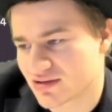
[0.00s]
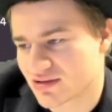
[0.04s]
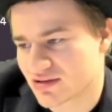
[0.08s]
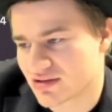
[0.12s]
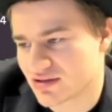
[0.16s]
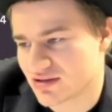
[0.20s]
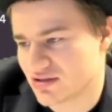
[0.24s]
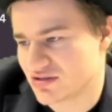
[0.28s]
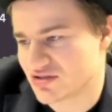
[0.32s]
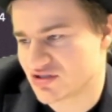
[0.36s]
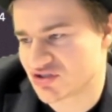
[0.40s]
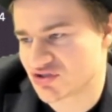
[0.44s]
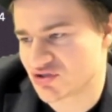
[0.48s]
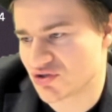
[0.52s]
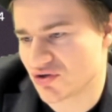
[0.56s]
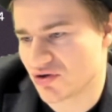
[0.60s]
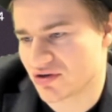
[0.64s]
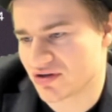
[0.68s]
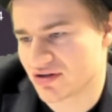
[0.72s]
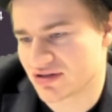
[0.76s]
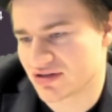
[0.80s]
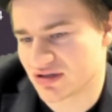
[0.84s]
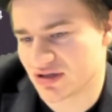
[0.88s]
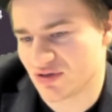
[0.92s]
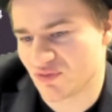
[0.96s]
It
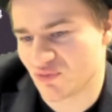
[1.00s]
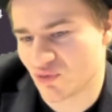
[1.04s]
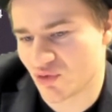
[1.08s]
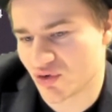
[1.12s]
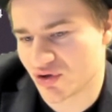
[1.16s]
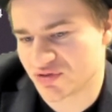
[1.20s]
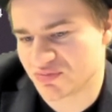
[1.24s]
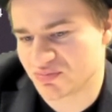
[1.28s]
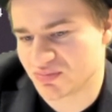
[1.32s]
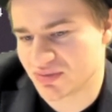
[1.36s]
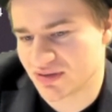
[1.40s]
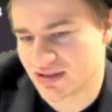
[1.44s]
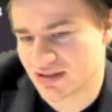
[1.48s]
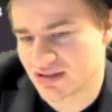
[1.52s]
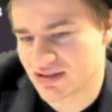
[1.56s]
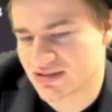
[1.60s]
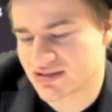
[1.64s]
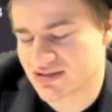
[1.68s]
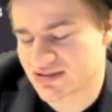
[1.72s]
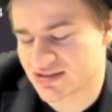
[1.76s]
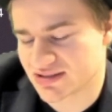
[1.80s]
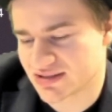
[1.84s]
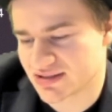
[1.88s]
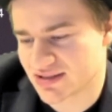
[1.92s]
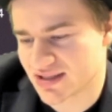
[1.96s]
certainly won't be
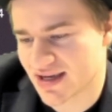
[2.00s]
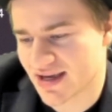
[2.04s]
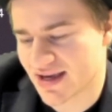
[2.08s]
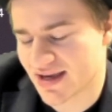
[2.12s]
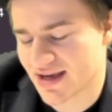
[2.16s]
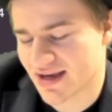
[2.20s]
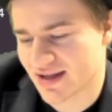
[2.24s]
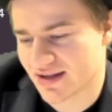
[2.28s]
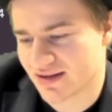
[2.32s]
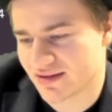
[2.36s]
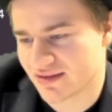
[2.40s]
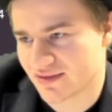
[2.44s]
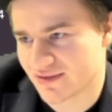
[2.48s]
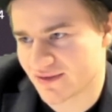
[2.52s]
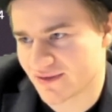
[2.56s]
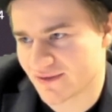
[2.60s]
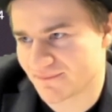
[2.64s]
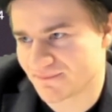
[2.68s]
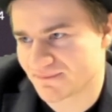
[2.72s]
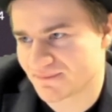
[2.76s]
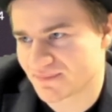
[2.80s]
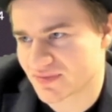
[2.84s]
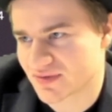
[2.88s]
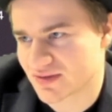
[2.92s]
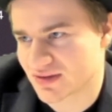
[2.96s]
easy, and
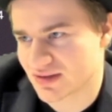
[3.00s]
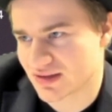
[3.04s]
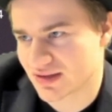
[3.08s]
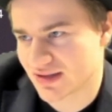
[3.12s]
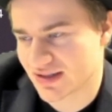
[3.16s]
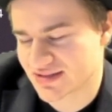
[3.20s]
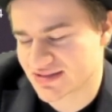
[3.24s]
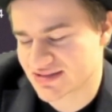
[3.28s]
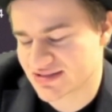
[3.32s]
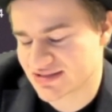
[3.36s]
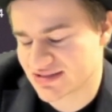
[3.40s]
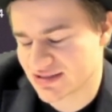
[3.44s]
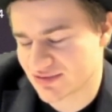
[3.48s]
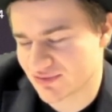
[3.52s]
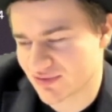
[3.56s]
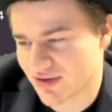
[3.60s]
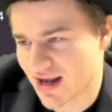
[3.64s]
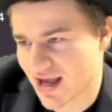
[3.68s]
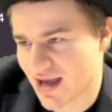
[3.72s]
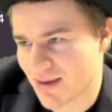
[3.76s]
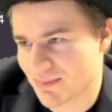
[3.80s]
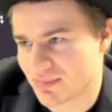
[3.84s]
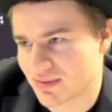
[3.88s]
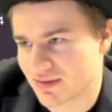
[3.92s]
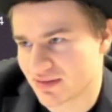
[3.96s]
let's see what
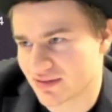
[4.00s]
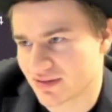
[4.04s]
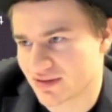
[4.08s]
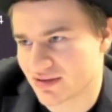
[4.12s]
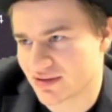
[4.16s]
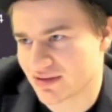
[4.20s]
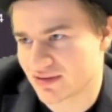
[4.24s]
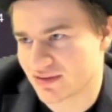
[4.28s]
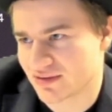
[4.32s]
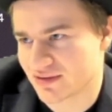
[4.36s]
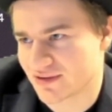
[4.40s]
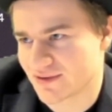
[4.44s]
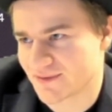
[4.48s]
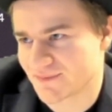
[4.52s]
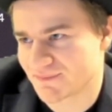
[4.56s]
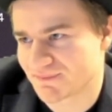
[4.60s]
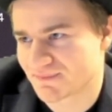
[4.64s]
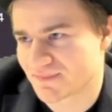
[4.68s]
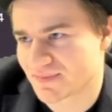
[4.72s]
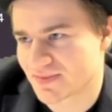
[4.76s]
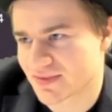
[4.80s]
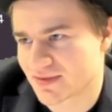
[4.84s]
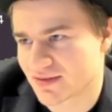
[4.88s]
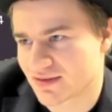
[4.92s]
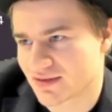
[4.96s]
happened in
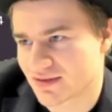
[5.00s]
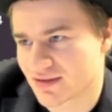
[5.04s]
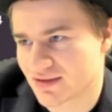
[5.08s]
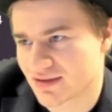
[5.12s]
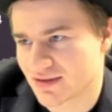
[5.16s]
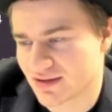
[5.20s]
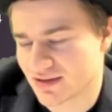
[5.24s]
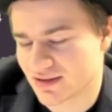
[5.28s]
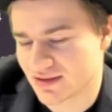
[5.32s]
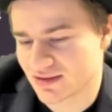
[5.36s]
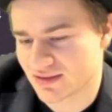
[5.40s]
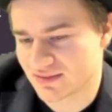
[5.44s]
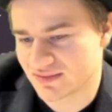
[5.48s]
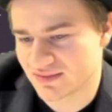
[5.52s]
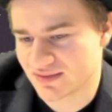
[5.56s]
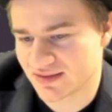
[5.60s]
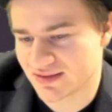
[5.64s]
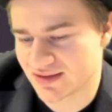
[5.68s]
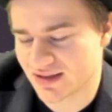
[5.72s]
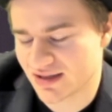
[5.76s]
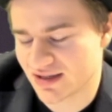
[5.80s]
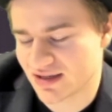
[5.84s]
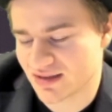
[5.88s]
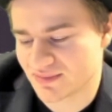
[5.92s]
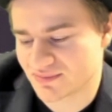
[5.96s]
the
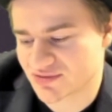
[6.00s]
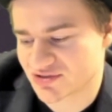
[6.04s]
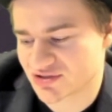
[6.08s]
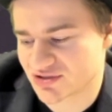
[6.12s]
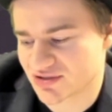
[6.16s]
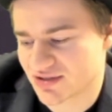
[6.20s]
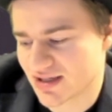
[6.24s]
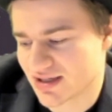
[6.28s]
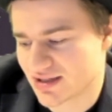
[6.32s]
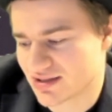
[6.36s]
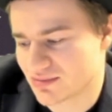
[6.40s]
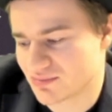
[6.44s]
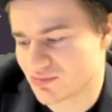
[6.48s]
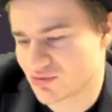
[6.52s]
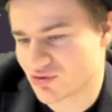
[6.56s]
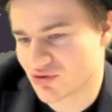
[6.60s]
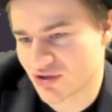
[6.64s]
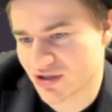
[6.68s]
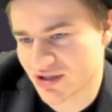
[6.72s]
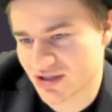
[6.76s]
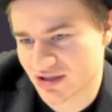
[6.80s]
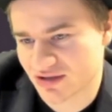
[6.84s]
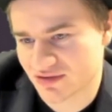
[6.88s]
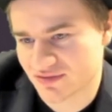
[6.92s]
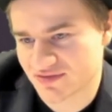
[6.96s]
game. So
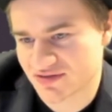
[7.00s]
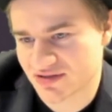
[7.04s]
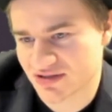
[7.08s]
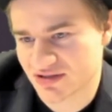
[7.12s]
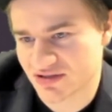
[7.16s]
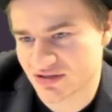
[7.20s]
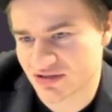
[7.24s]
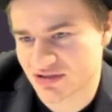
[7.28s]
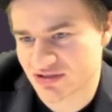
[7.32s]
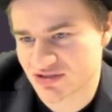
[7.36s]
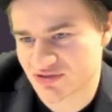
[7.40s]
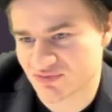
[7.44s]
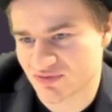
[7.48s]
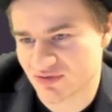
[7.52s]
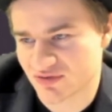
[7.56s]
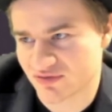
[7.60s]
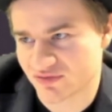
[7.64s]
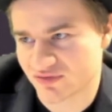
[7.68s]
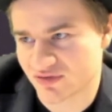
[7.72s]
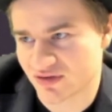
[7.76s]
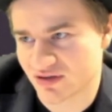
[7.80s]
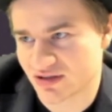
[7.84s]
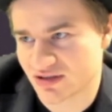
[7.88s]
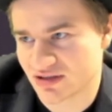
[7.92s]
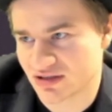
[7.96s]
Nakamura continues with
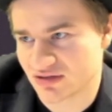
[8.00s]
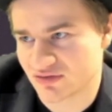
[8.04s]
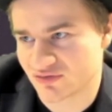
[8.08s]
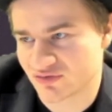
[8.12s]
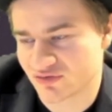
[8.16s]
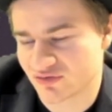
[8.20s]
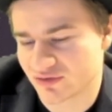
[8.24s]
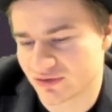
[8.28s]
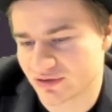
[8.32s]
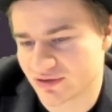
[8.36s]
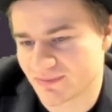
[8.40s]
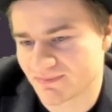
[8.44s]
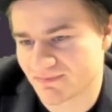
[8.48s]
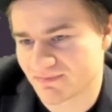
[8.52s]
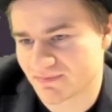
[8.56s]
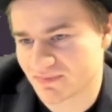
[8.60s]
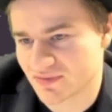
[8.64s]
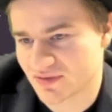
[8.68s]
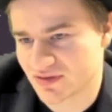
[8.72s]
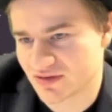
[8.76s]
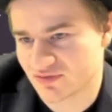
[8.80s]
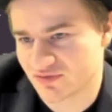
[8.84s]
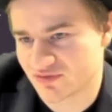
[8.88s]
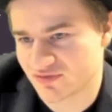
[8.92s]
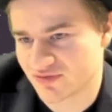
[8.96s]
e4,
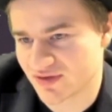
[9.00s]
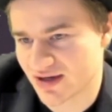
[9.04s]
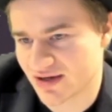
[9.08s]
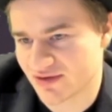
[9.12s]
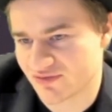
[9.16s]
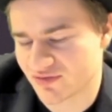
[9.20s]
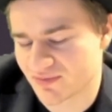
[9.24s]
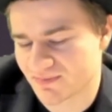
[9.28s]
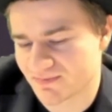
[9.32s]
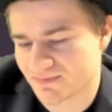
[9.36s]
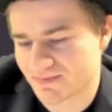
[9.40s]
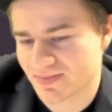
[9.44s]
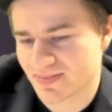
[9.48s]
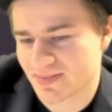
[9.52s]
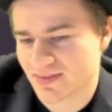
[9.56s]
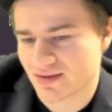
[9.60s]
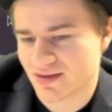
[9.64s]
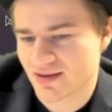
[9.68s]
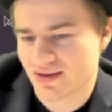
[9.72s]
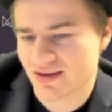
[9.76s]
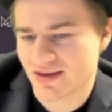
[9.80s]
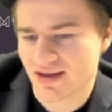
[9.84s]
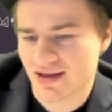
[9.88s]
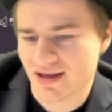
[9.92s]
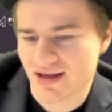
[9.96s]
e5,
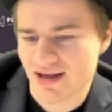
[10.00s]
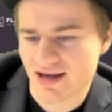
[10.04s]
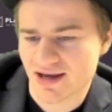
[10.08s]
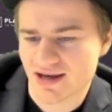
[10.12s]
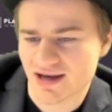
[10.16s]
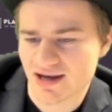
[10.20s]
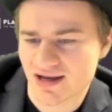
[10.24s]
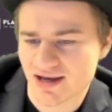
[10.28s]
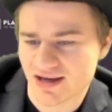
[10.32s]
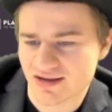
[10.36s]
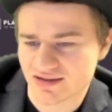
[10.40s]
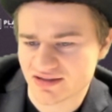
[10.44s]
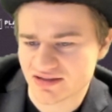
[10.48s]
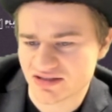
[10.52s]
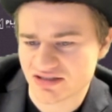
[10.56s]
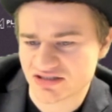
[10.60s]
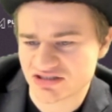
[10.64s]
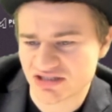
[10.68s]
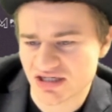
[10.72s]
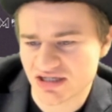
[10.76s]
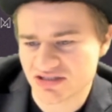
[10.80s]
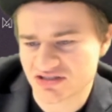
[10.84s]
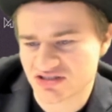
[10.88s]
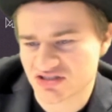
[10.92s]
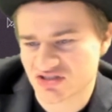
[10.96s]
and he
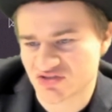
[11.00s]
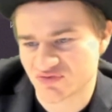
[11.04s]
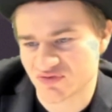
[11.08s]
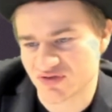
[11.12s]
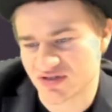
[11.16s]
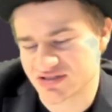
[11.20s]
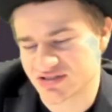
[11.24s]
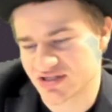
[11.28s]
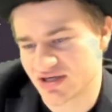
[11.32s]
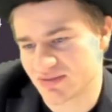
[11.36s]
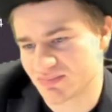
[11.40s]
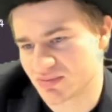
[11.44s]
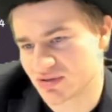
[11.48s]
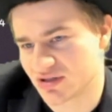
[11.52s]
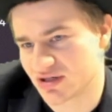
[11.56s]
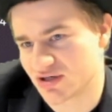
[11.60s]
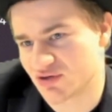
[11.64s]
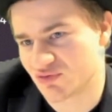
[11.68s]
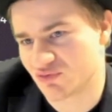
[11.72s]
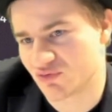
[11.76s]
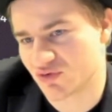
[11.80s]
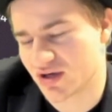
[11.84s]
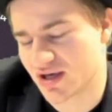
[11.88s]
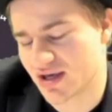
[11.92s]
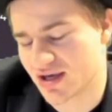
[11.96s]
changes things up
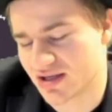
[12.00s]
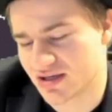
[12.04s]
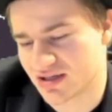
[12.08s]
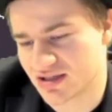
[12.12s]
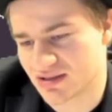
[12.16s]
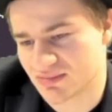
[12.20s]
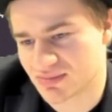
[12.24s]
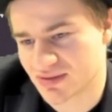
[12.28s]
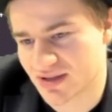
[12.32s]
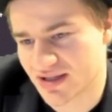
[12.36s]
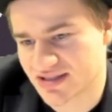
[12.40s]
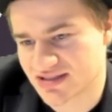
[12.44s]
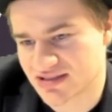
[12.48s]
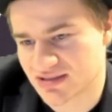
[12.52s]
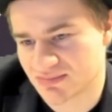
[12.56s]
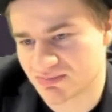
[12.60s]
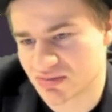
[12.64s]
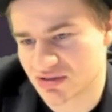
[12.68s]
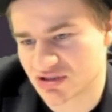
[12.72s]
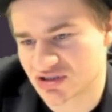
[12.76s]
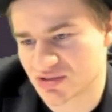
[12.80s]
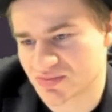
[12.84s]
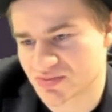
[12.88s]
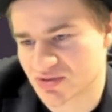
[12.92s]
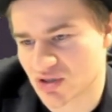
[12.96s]
here, and he plays a
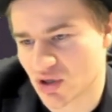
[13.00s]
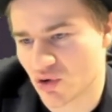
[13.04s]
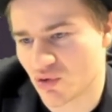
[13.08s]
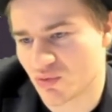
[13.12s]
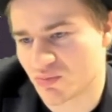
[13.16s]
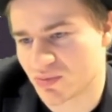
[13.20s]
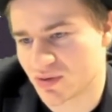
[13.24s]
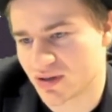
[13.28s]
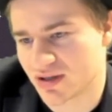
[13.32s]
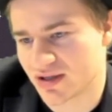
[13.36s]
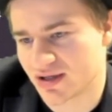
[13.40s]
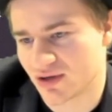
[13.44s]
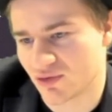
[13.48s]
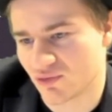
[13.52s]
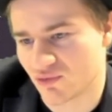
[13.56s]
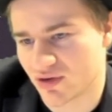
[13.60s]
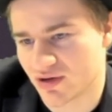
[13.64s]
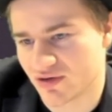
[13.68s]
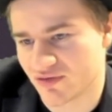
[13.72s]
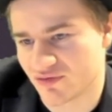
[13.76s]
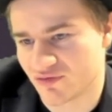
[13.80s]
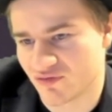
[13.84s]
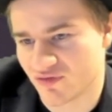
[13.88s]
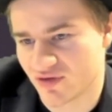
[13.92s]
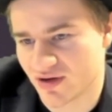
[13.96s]
bishop's opening
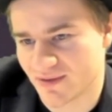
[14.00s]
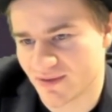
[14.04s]
with